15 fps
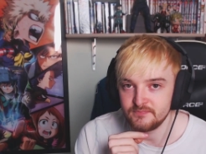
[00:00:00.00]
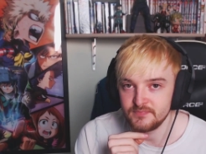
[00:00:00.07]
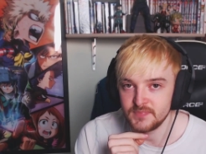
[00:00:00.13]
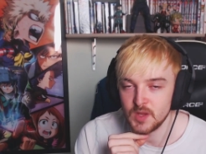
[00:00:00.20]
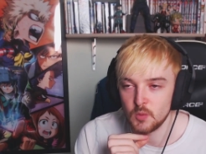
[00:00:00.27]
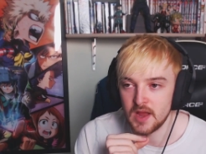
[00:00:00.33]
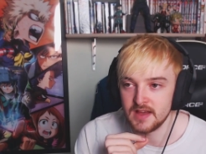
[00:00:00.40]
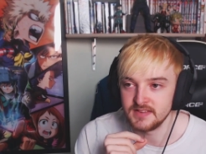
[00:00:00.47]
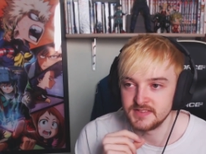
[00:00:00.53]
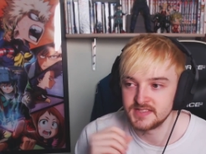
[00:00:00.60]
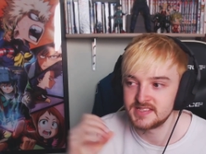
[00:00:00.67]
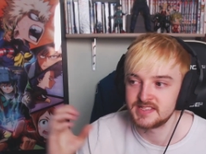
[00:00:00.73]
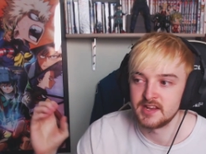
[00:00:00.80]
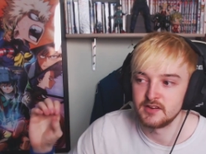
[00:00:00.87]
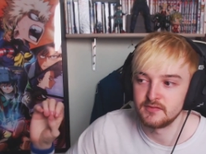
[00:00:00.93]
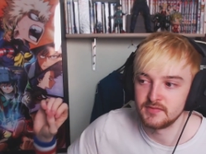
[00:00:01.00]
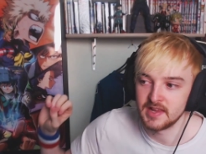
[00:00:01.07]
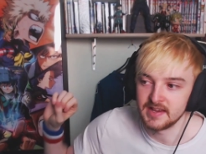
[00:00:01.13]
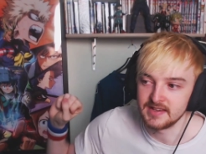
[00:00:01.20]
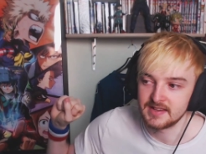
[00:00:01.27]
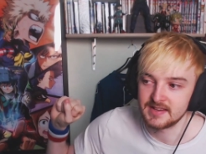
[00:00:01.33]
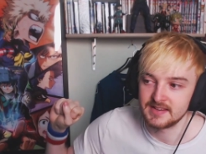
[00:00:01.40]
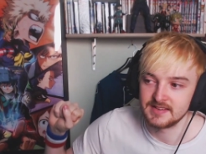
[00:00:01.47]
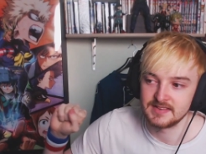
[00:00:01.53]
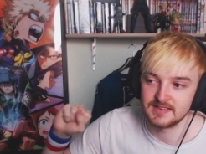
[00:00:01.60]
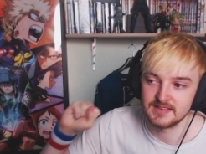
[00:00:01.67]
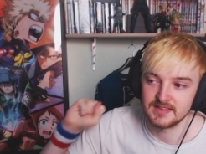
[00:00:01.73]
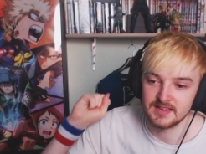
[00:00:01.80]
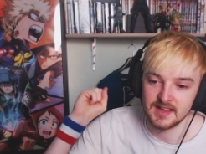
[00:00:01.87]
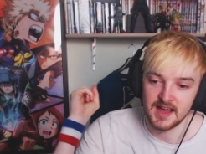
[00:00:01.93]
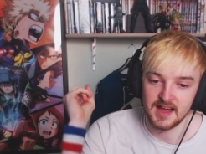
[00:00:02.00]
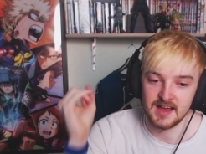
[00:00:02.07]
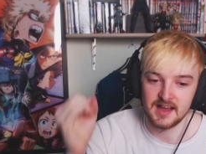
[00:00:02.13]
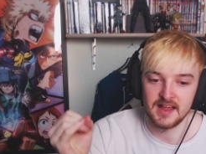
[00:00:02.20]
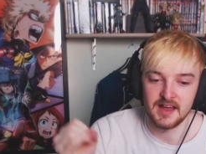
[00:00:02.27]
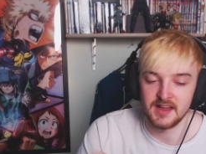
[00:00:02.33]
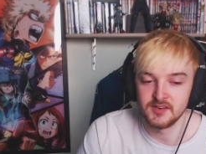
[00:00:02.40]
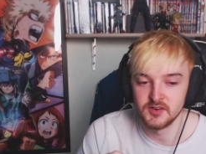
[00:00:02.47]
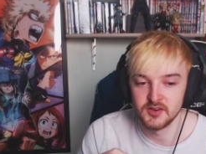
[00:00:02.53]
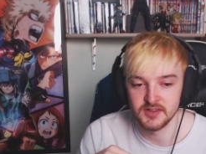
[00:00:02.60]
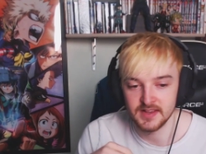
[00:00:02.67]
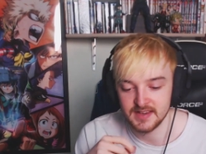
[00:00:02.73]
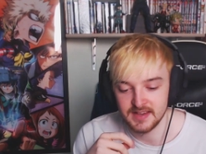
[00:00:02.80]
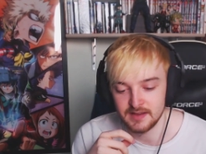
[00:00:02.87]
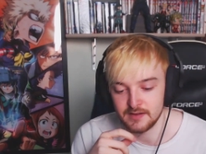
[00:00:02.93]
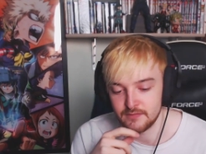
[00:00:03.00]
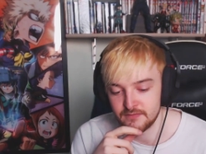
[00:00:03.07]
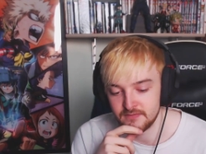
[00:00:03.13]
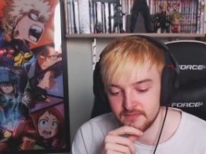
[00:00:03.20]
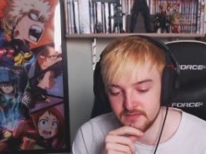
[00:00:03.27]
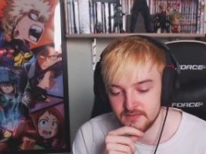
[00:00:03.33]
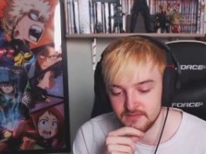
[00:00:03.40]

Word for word: Where instead of like, I, I know, like, if